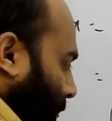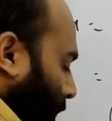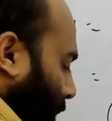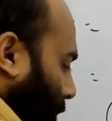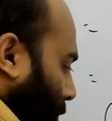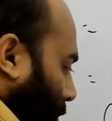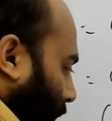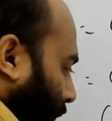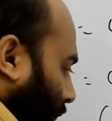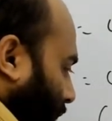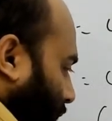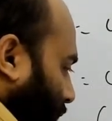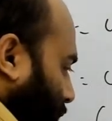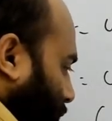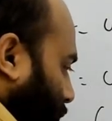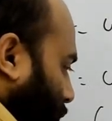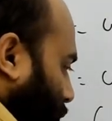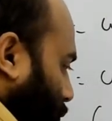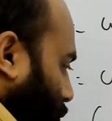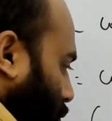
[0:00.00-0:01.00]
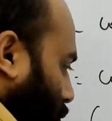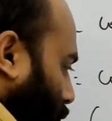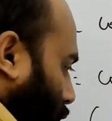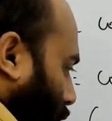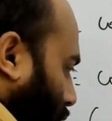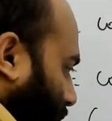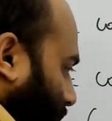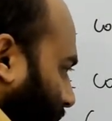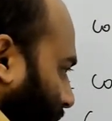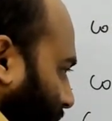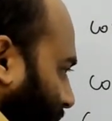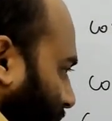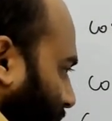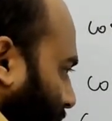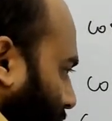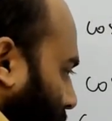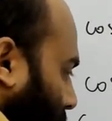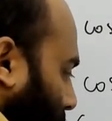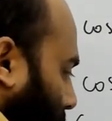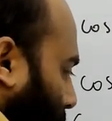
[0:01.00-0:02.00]
minus 2 cos x
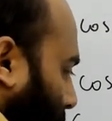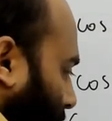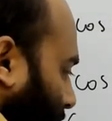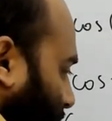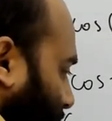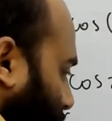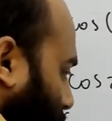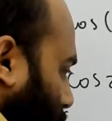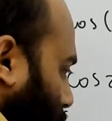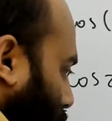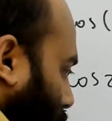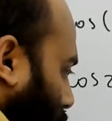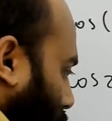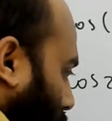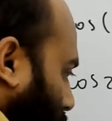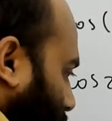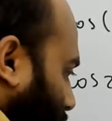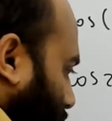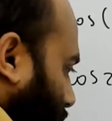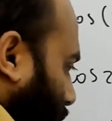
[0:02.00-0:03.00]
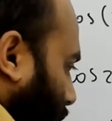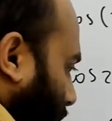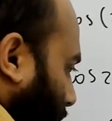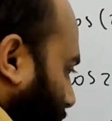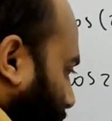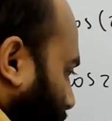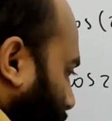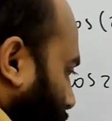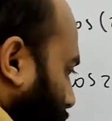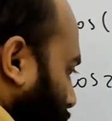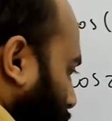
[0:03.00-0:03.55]
plus 2 cos square x,